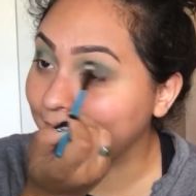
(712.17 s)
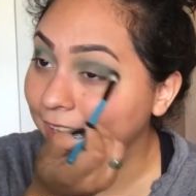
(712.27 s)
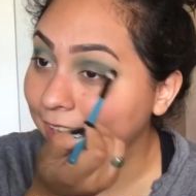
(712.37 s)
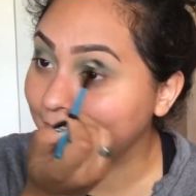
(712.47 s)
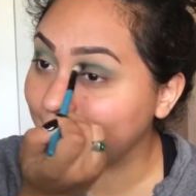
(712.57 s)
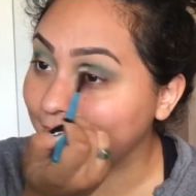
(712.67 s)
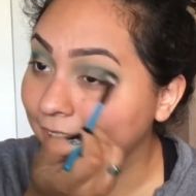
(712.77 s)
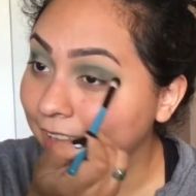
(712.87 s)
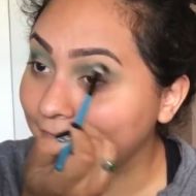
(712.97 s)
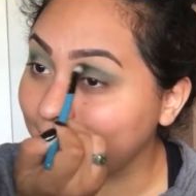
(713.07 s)

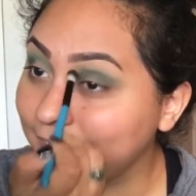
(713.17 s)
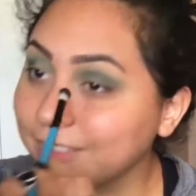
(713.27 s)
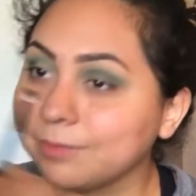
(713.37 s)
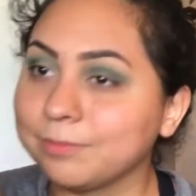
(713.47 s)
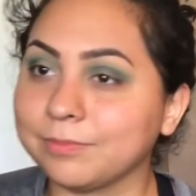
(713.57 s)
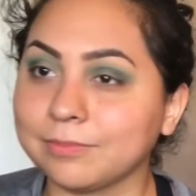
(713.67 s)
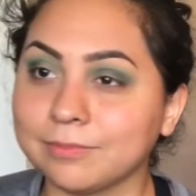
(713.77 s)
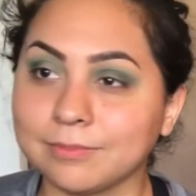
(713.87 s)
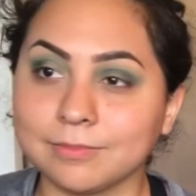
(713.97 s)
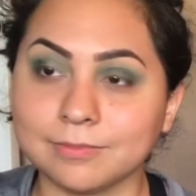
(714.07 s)

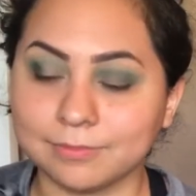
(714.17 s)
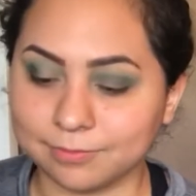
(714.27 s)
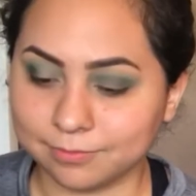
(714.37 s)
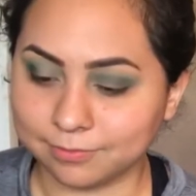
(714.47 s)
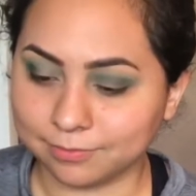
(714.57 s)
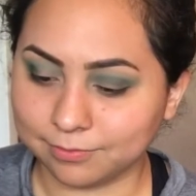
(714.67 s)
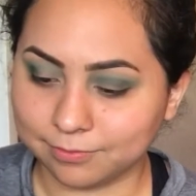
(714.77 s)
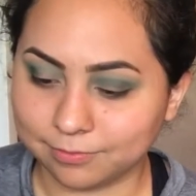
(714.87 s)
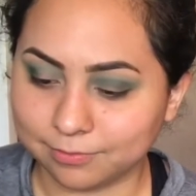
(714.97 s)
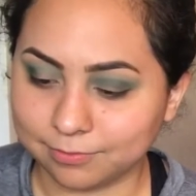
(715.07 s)

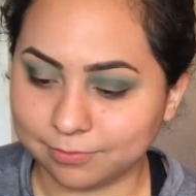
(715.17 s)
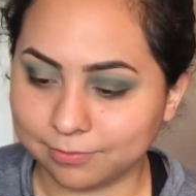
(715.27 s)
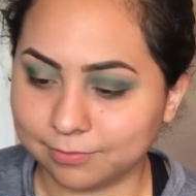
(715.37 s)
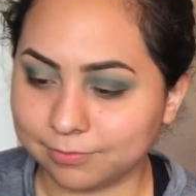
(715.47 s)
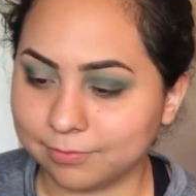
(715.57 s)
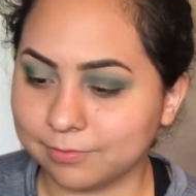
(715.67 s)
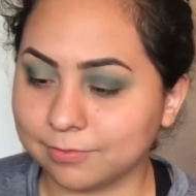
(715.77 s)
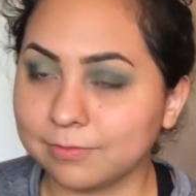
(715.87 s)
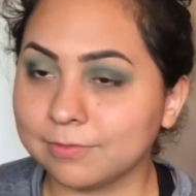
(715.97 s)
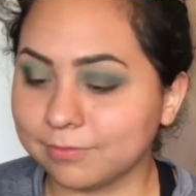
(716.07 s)

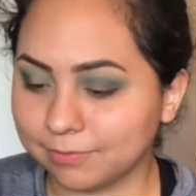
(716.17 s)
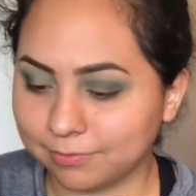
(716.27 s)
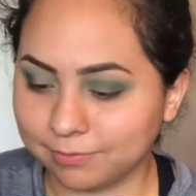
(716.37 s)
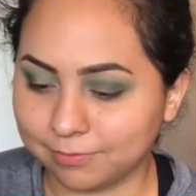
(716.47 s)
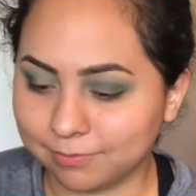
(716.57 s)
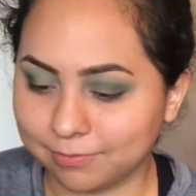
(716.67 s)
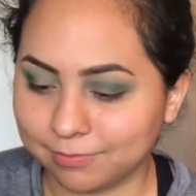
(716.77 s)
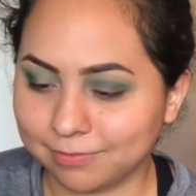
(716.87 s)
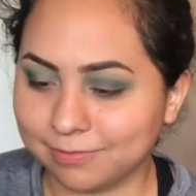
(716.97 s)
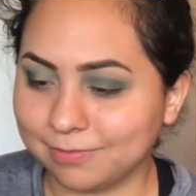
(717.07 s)

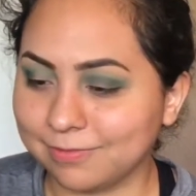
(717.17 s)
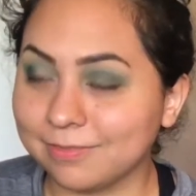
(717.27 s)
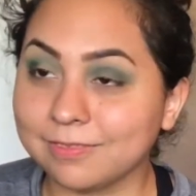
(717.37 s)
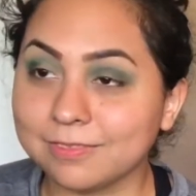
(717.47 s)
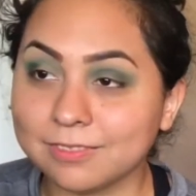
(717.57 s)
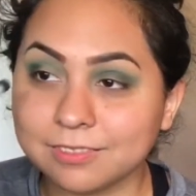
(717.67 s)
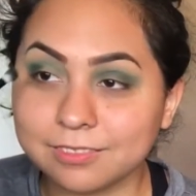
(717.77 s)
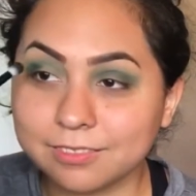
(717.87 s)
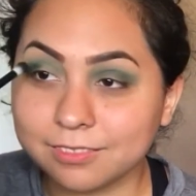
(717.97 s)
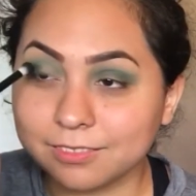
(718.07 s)

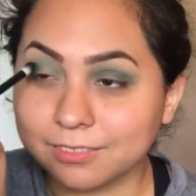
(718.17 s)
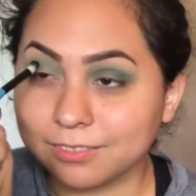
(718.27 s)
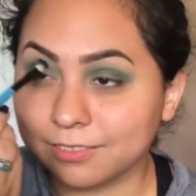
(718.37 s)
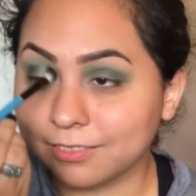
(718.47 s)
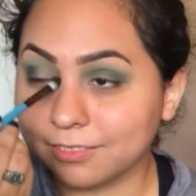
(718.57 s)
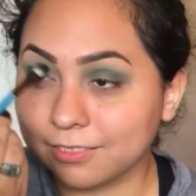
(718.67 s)
[no speech]